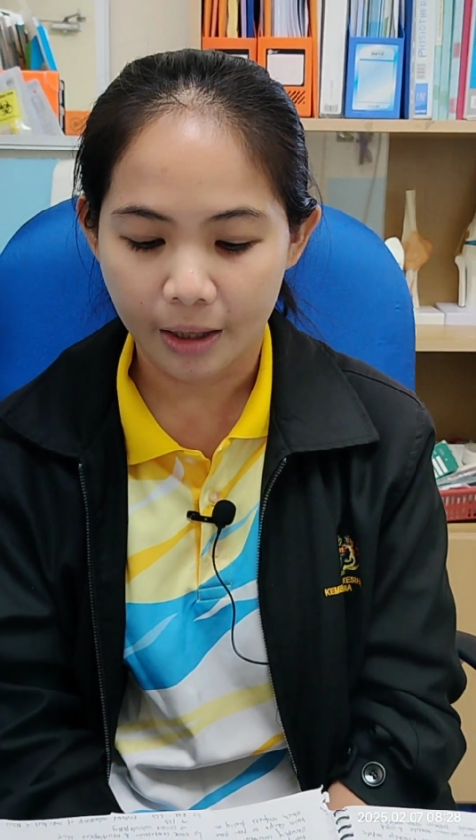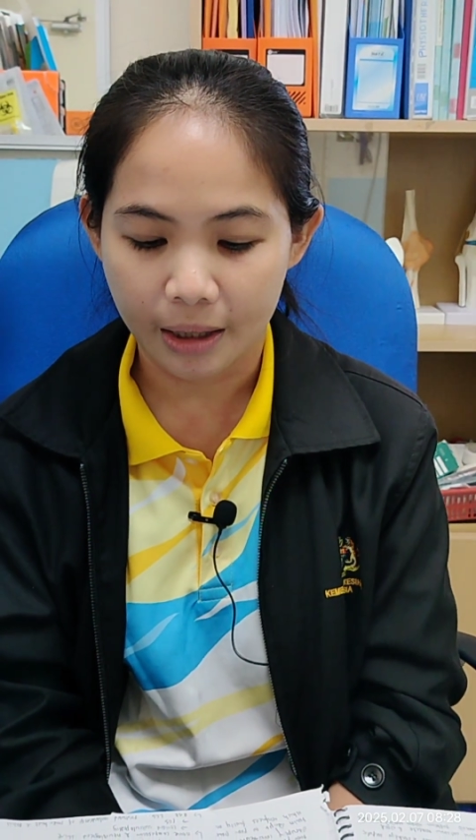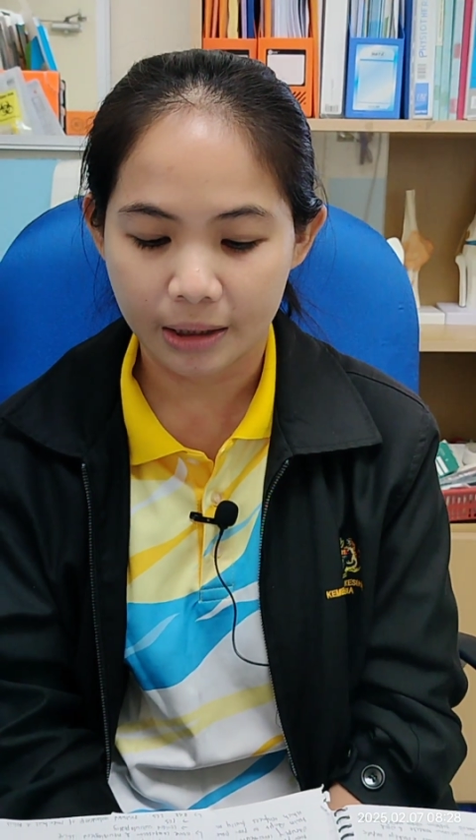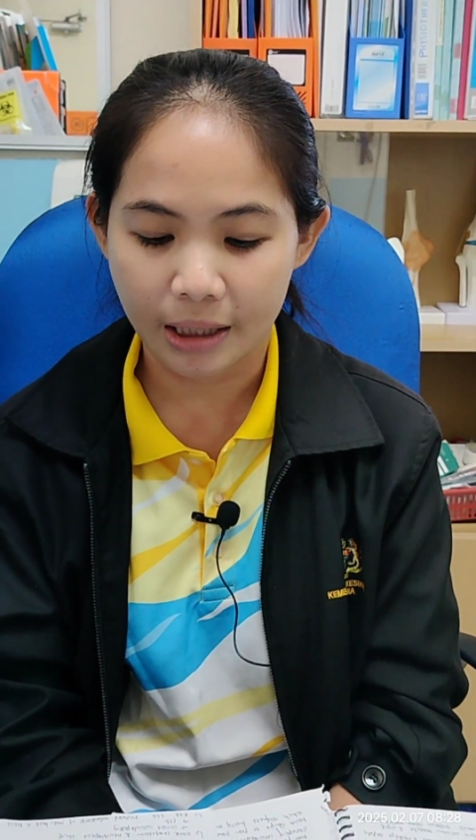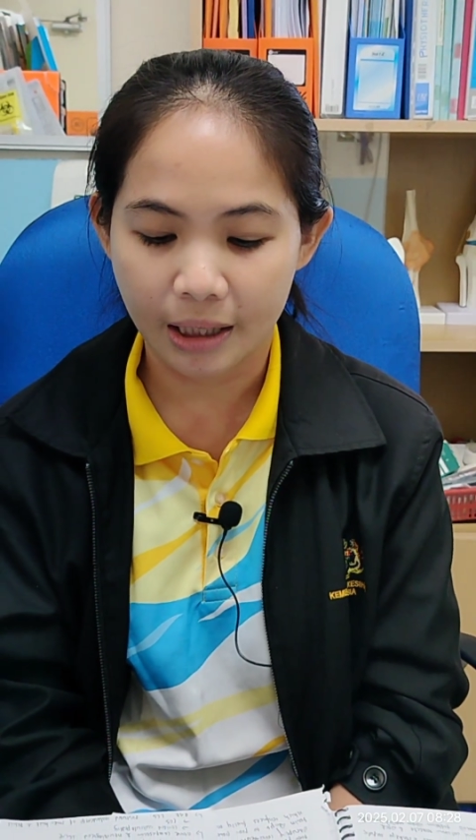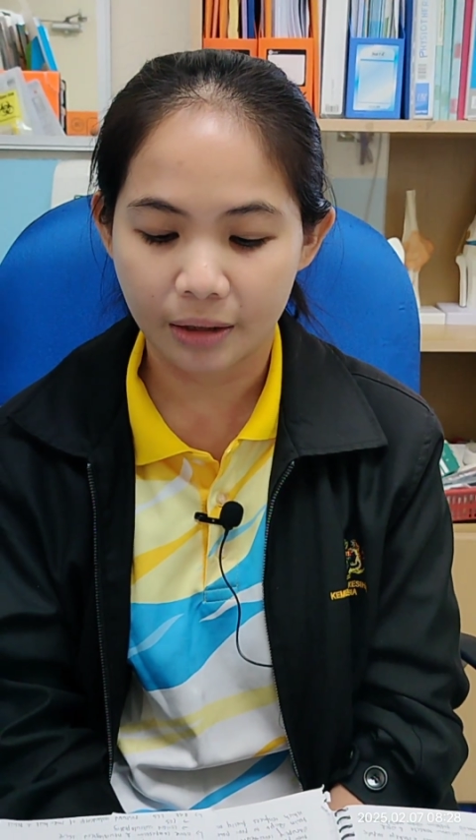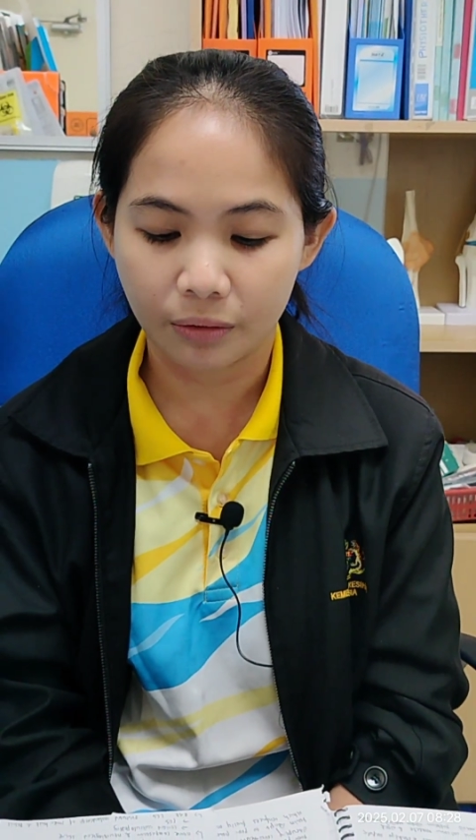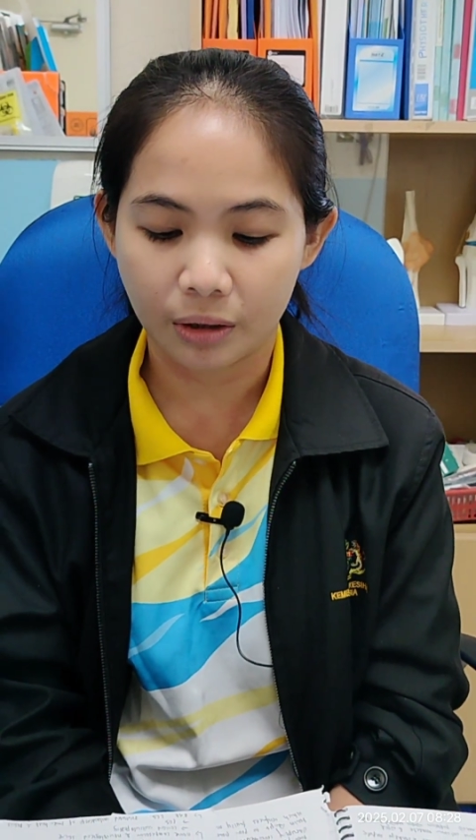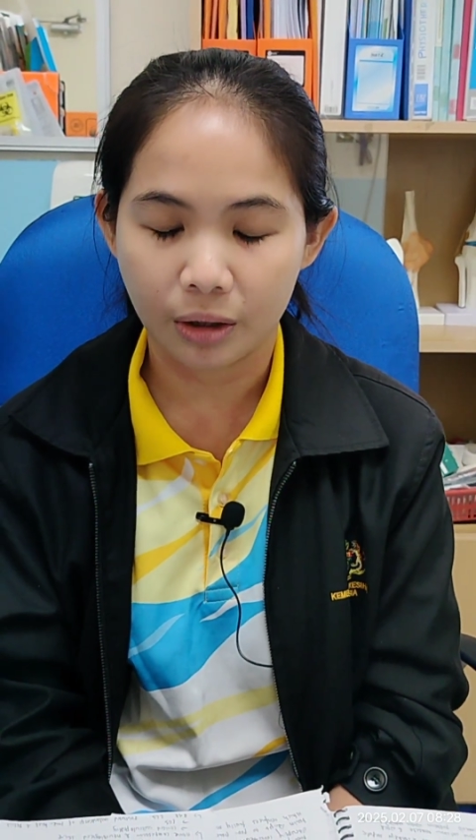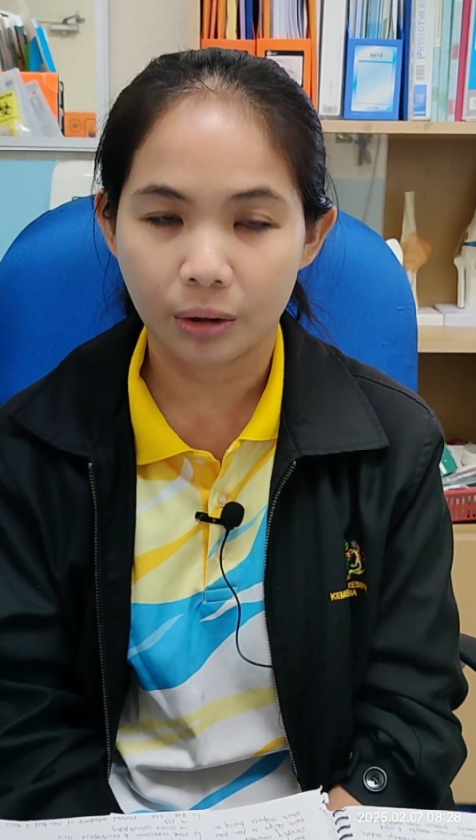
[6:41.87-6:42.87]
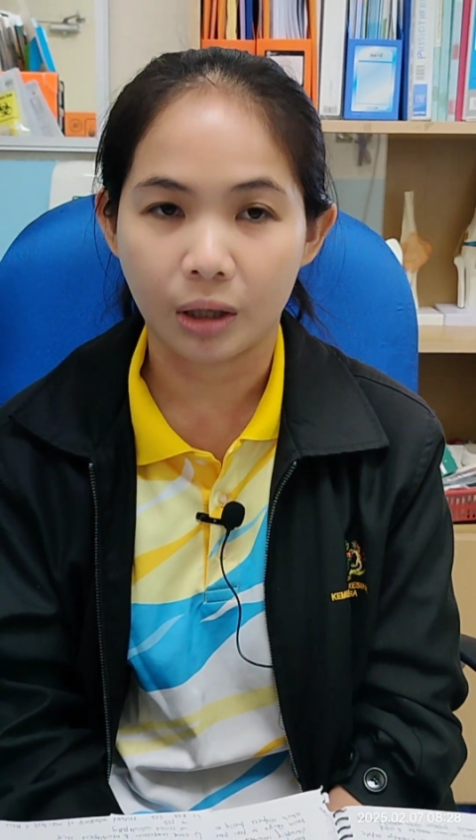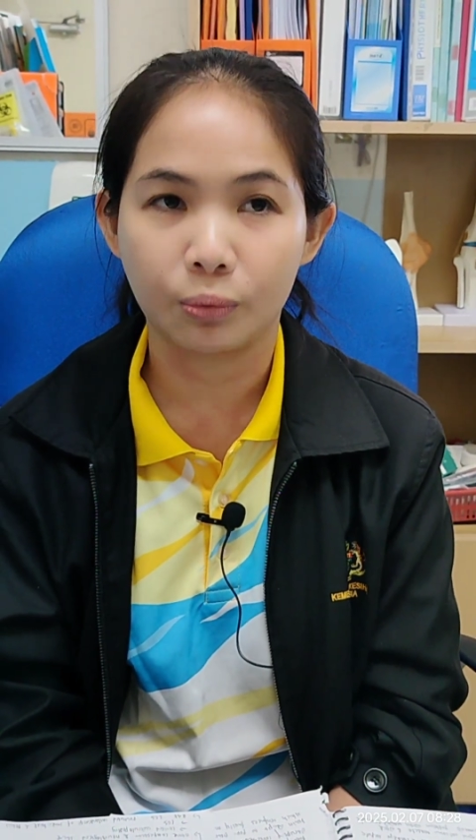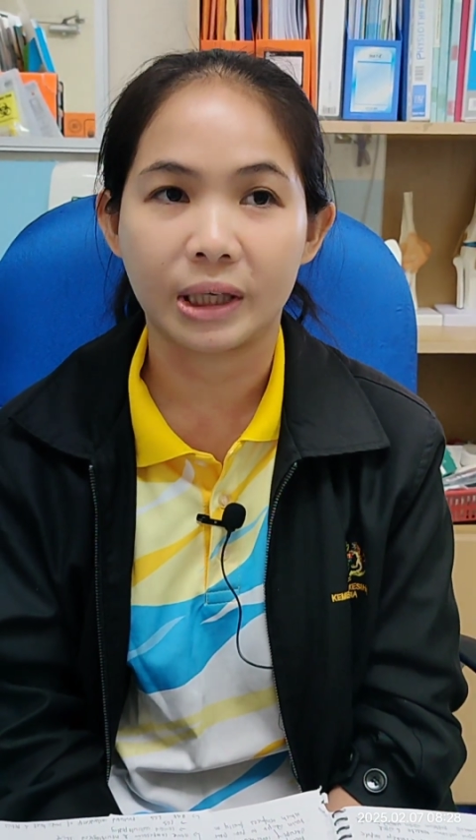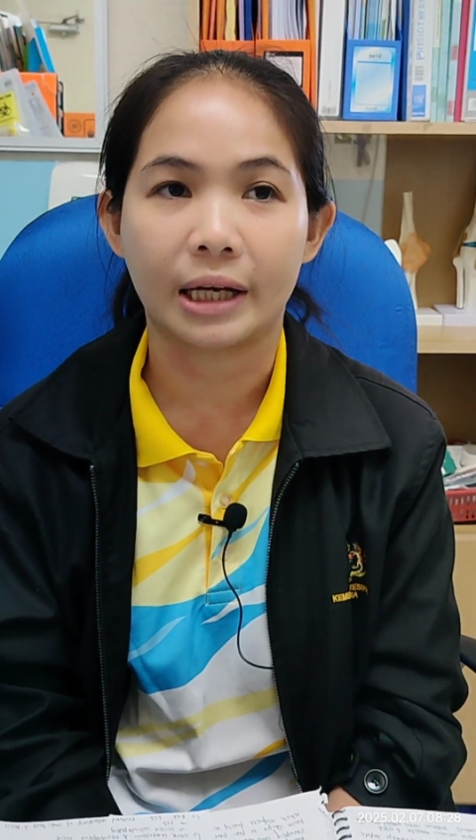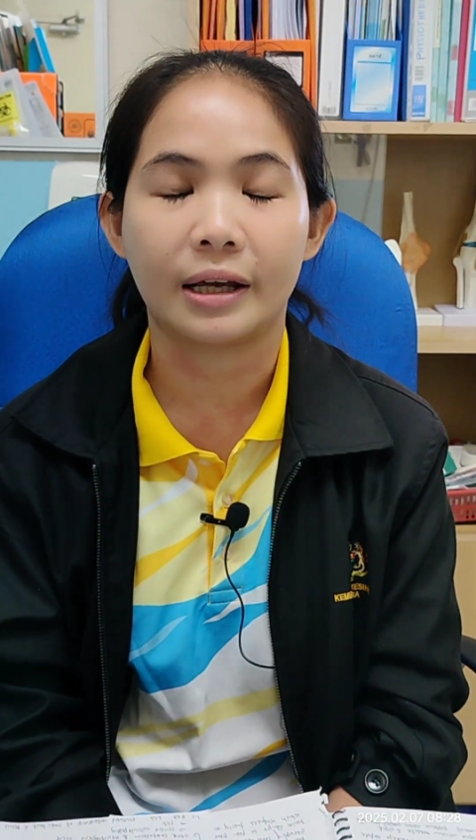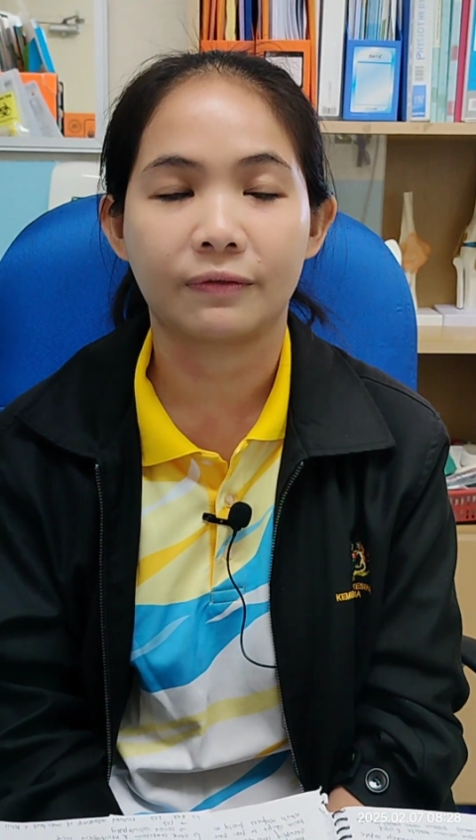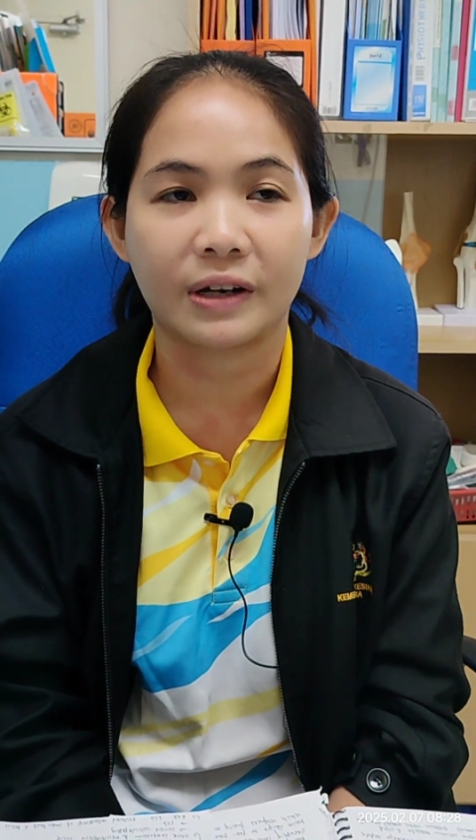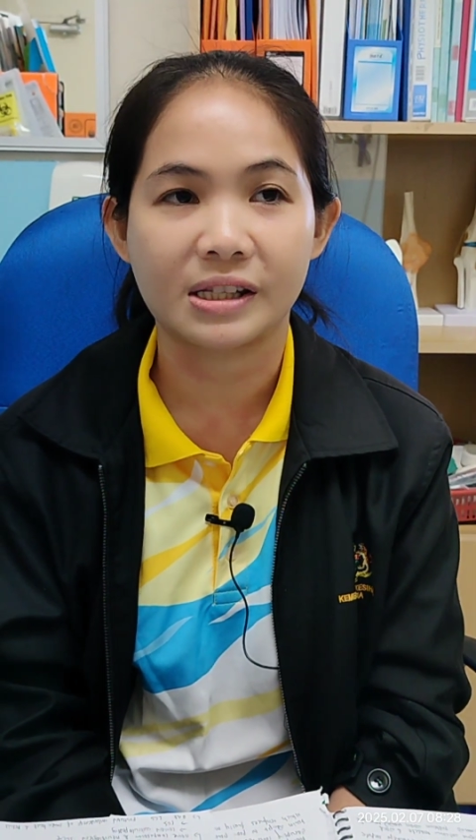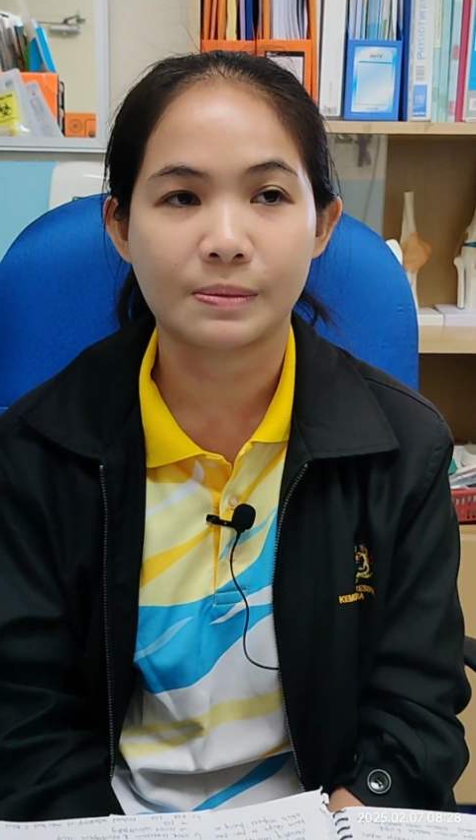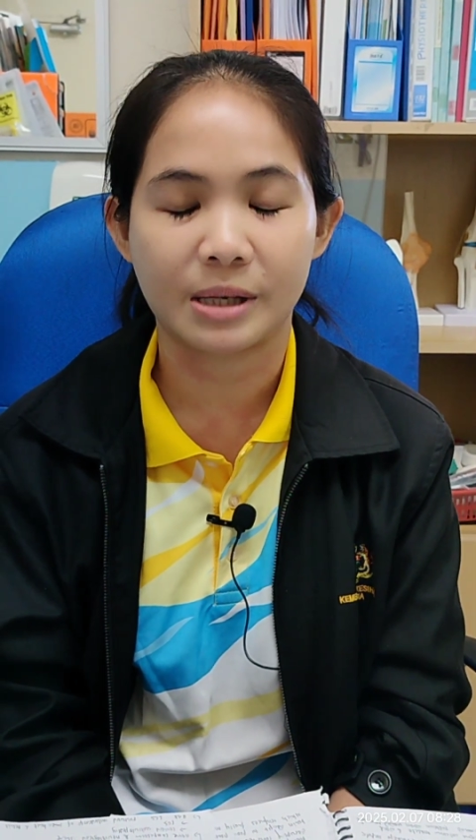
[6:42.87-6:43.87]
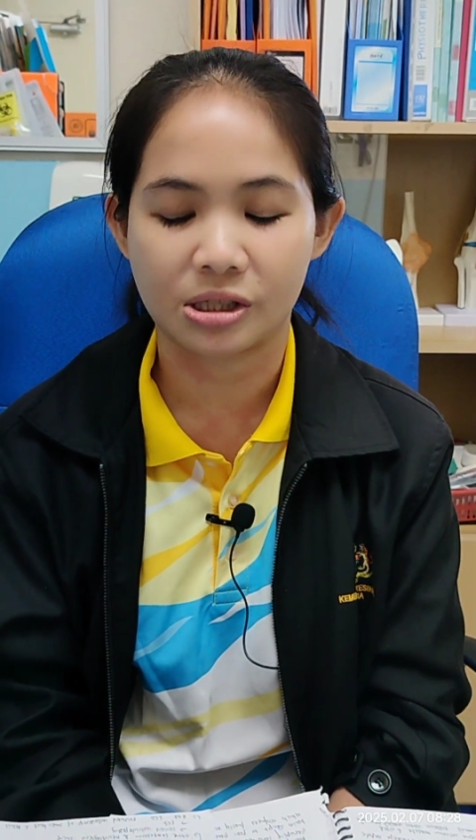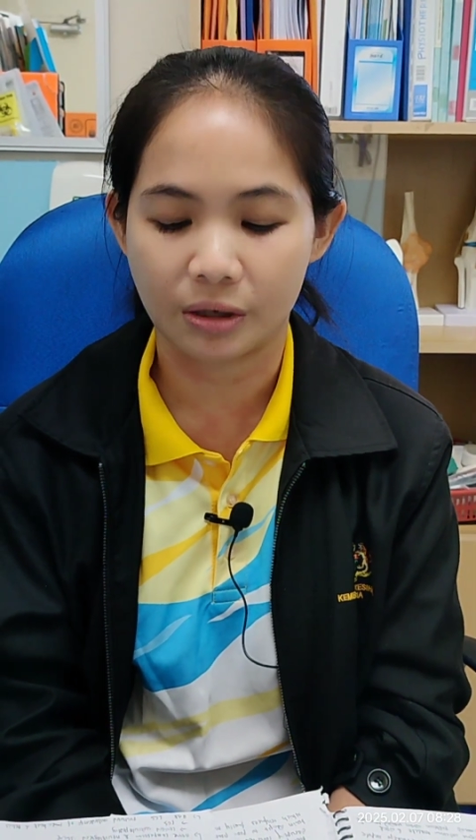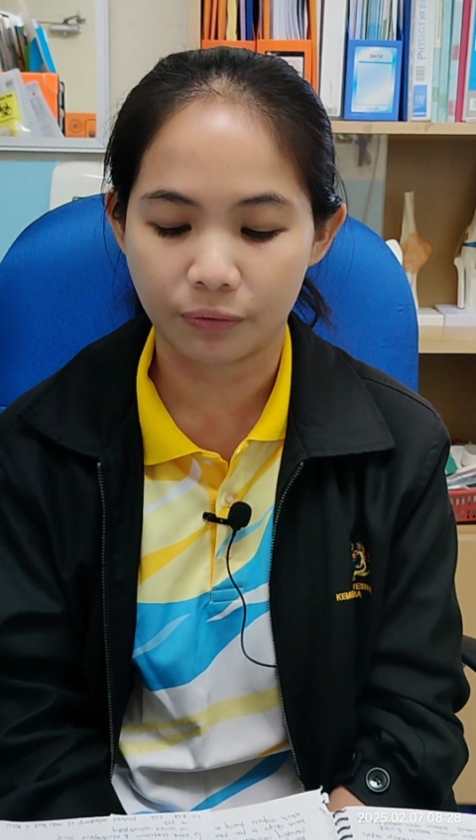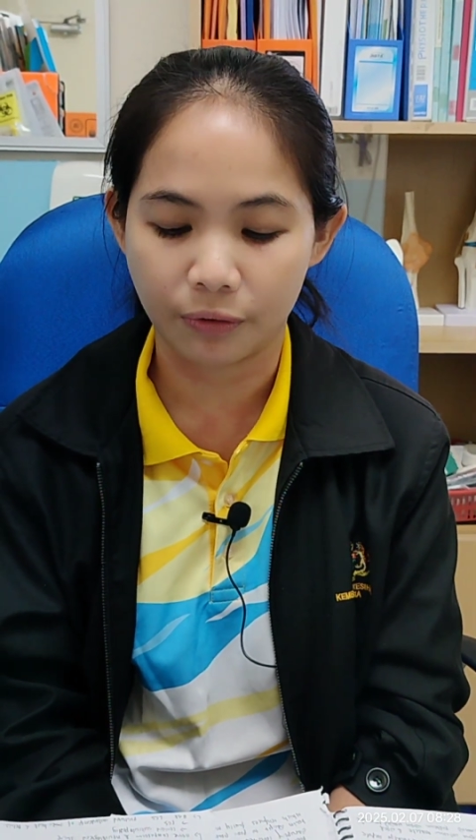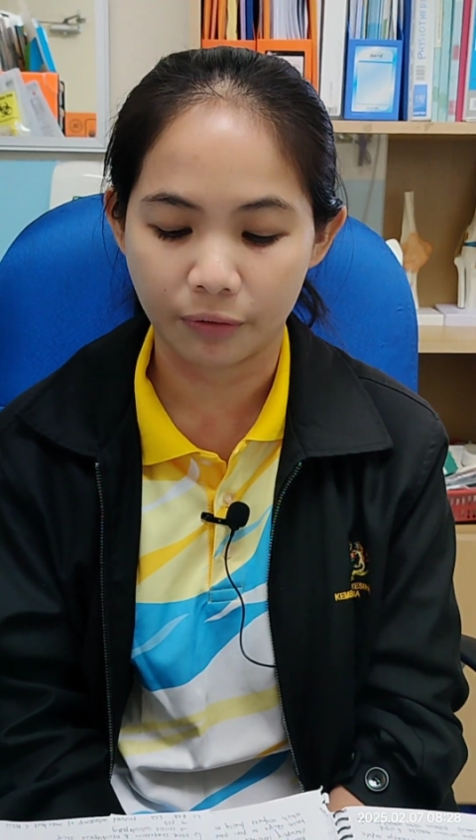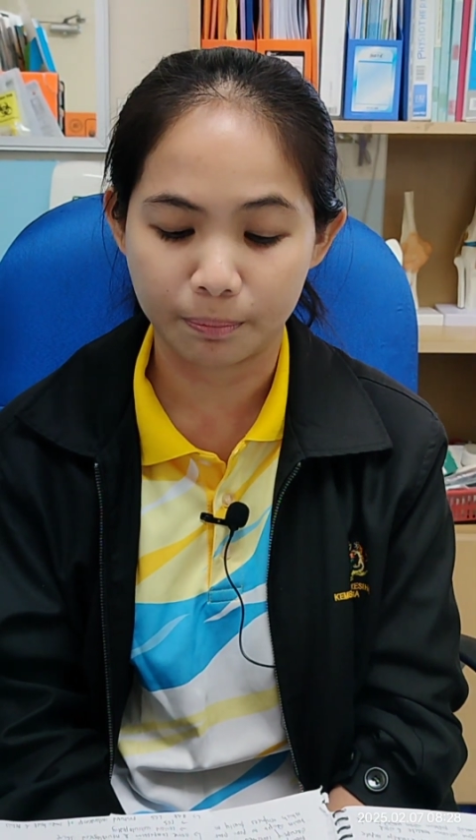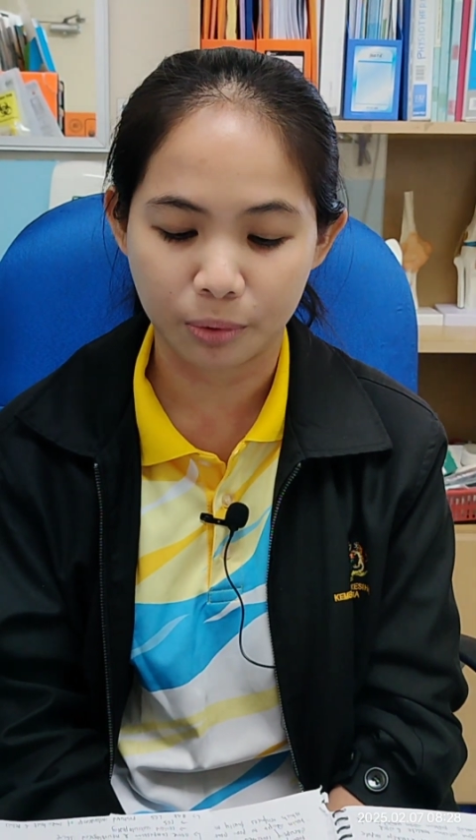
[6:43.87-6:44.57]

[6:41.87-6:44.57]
And then we can advise patient for